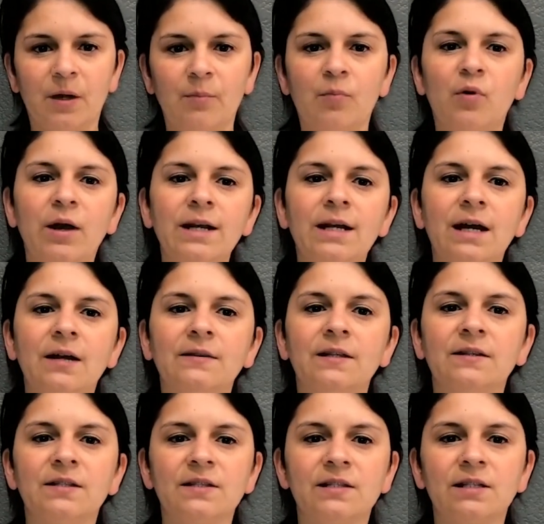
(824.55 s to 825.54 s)
Point out
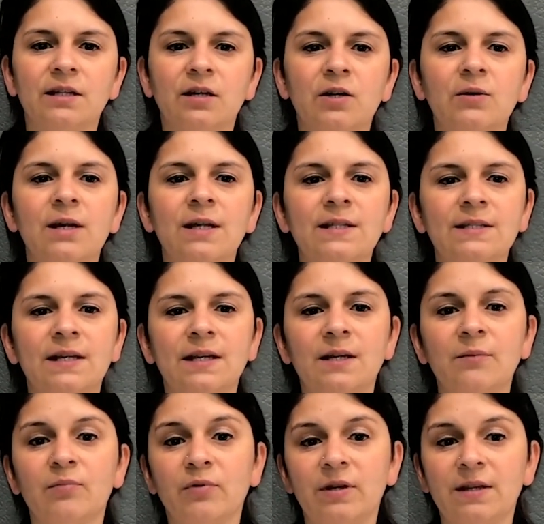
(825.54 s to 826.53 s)
that the slow and steady
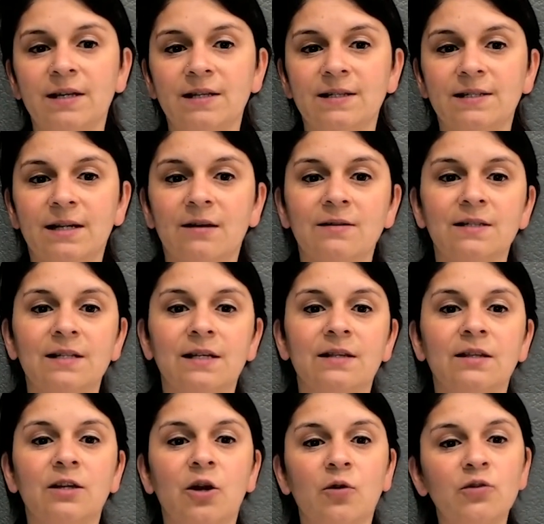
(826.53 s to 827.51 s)
breathing sounds like
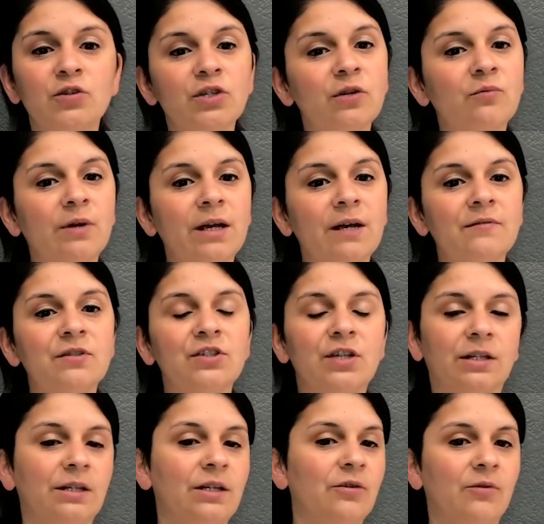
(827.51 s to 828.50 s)
the ocean waves
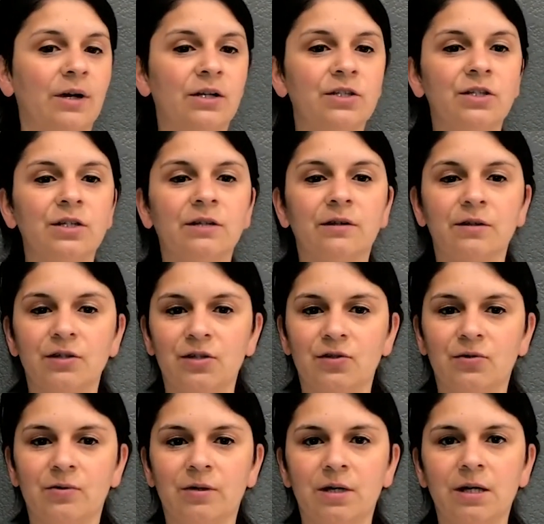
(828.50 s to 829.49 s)
gently crashing on the
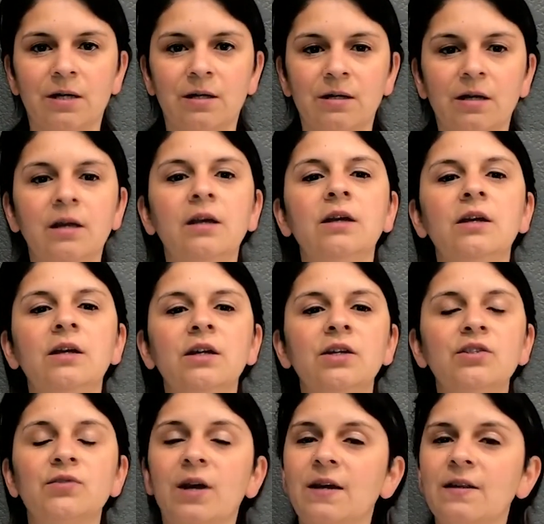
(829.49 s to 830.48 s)
shore.
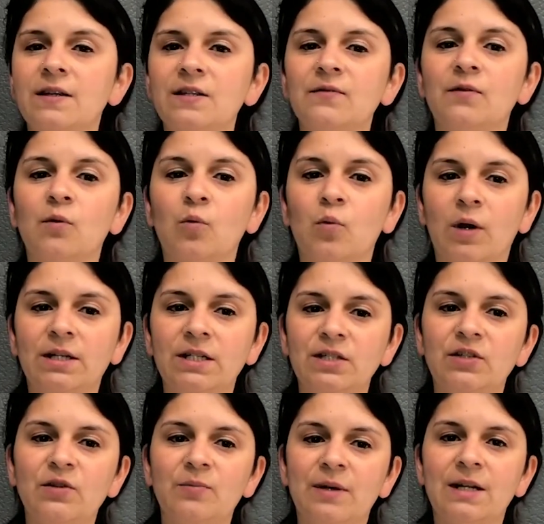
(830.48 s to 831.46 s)
Try this for 1 to
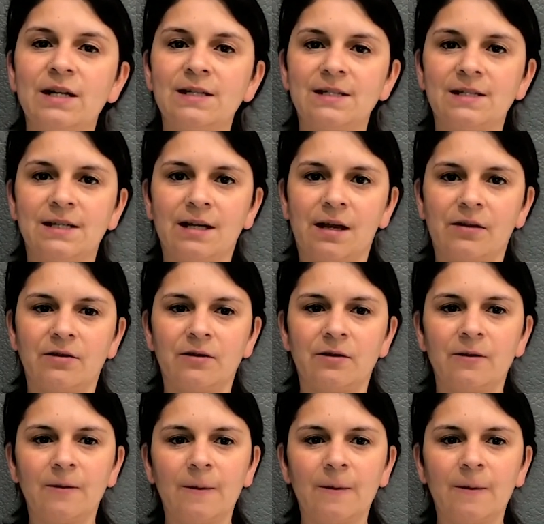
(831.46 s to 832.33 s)
2 minutes together.